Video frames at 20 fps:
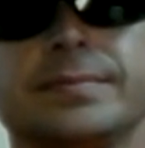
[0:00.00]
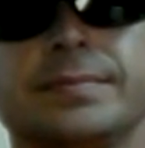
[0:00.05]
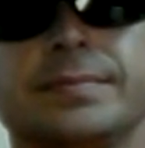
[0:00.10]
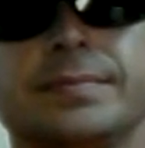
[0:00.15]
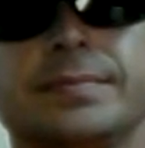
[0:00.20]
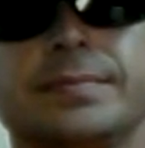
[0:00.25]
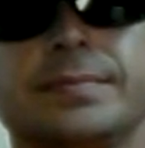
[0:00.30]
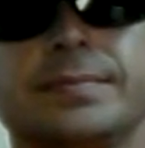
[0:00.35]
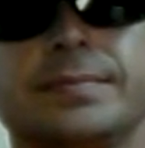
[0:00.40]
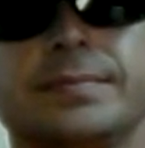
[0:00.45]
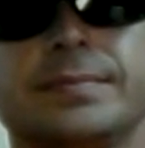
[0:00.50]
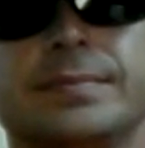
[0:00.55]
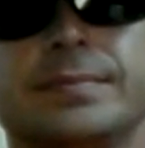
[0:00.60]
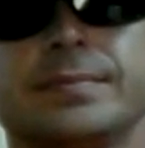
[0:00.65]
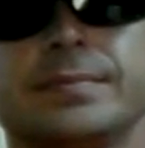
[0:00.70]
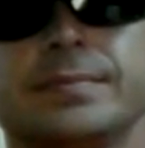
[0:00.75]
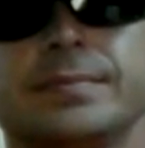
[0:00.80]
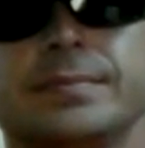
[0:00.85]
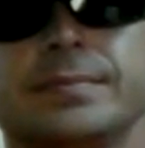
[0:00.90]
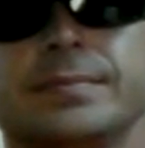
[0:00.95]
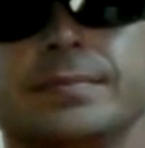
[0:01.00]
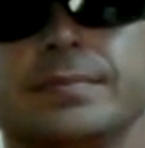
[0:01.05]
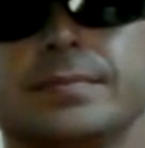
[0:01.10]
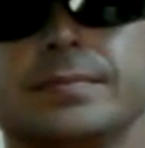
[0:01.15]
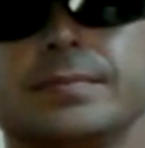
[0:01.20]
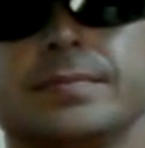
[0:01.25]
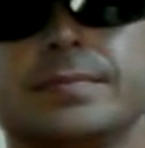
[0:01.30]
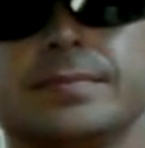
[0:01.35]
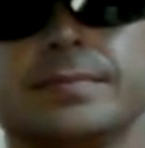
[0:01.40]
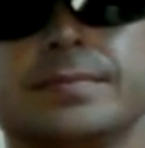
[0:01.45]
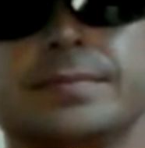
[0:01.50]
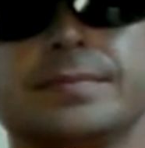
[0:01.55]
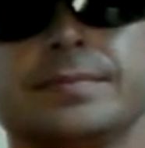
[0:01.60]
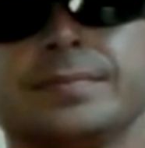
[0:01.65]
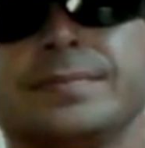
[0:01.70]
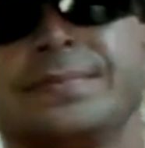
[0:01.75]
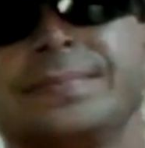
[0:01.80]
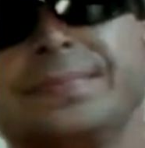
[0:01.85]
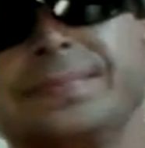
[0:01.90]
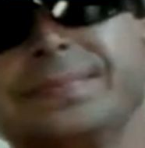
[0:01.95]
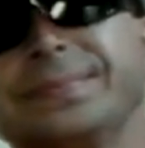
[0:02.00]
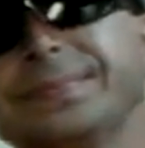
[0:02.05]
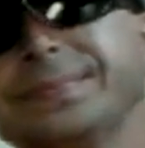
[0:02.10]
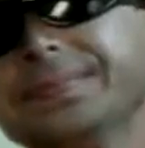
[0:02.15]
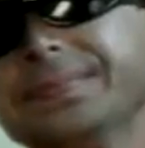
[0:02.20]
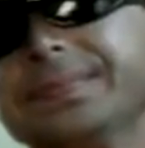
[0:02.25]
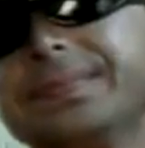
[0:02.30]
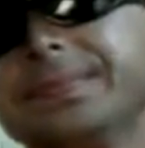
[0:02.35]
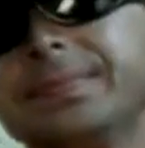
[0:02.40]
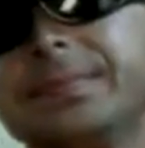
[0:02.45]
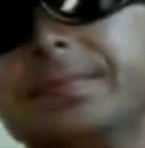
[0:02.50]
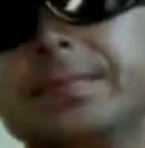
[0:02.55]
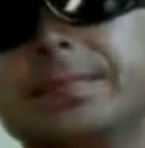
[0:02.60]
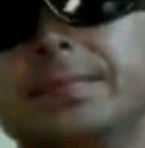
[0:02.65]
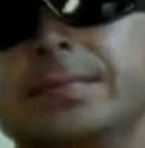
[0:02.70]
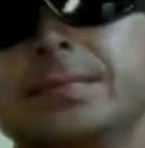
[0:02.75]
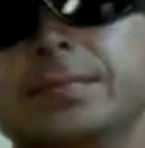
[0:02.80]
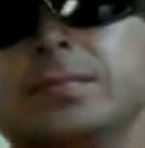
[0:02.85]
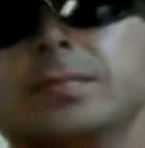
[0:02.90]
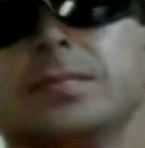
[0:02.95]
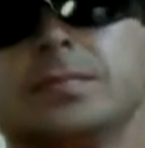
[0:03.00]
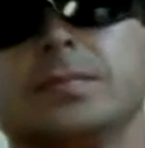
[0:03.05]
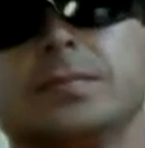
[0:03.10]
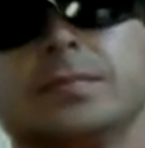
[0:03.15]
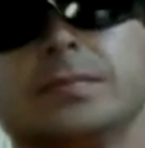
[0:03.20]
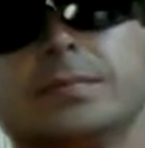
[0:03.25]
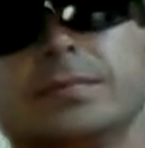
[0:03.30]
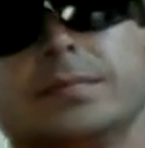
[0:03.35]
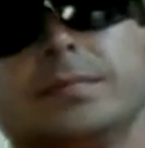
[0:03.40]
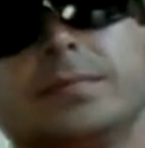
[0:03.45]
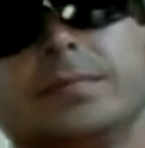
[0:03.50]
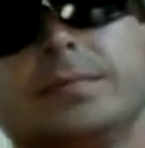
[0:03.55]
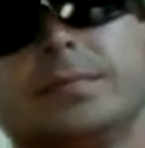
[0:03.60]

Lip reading: The person shown says nothing.